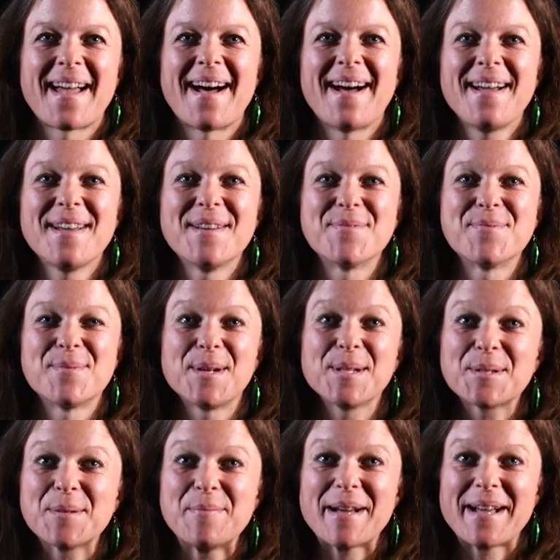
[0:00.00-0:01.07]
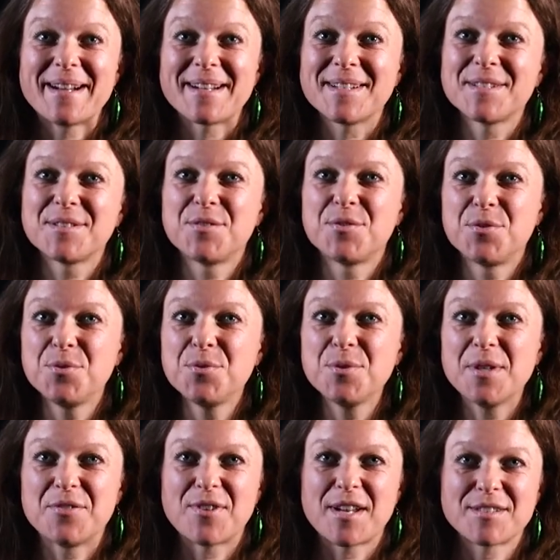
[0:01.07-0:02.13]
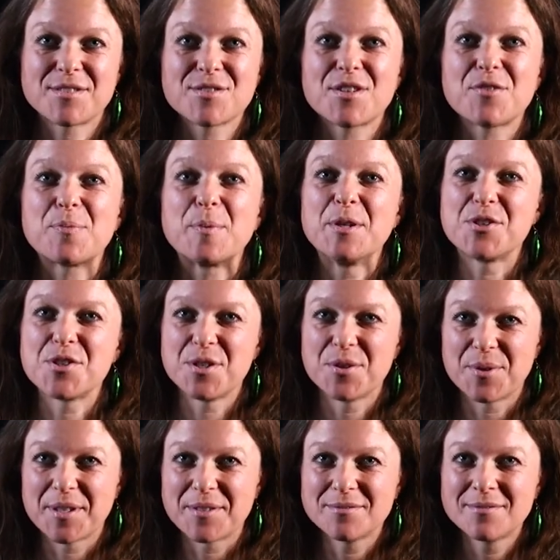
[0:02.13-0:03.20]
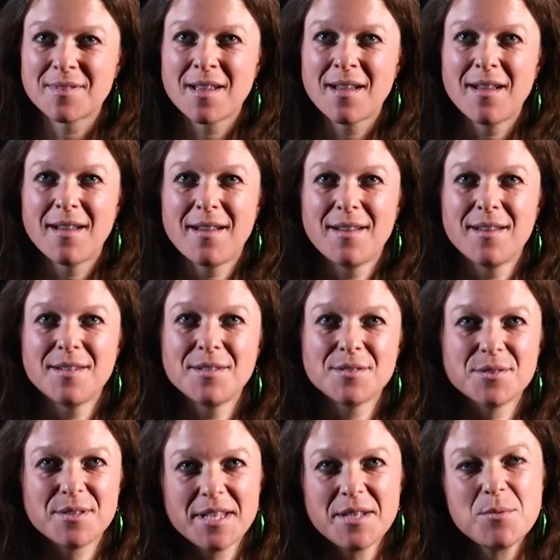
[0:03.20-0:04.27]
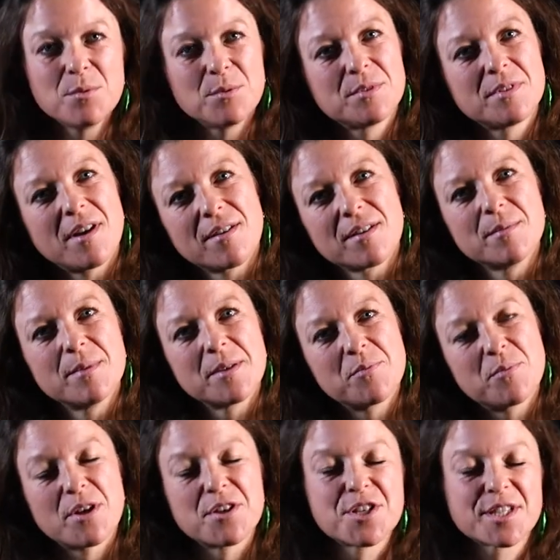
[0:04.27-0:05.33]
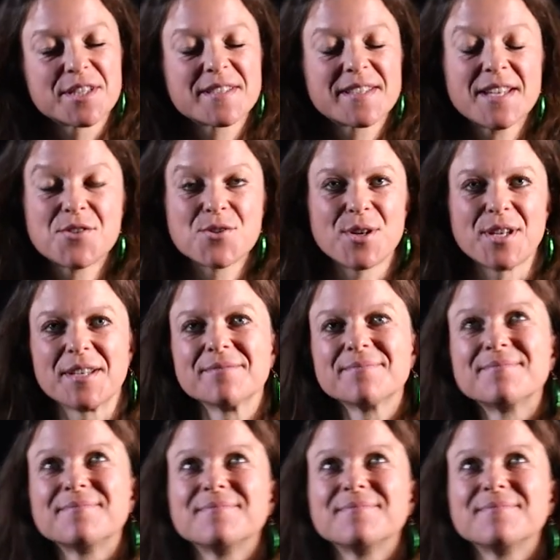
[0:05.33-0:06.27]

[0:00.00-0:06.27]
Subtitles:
Hi, welcome back to Advanced Software Engineering. Today we will talk about project scheduling.